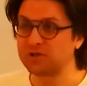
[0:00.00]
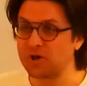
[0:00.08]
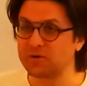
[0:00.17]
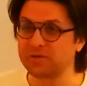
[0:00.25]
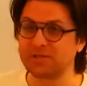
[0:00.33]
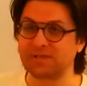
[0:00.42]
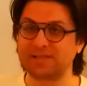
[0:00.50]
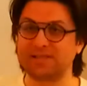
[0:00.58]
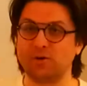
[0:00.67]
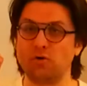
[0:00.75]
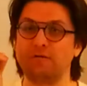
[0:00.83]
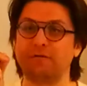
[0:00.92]
the
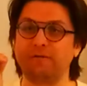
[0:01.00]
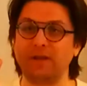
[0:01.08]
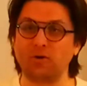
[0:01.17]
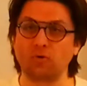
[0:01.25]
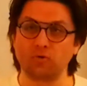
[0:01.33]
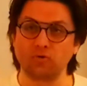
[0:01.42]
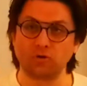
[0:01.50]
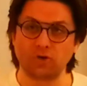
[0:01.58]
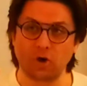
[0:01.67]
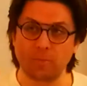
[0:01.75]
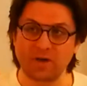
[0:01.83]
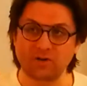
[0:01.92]
darkness is the
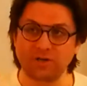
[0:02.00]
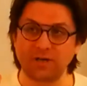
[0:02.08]
consciousness.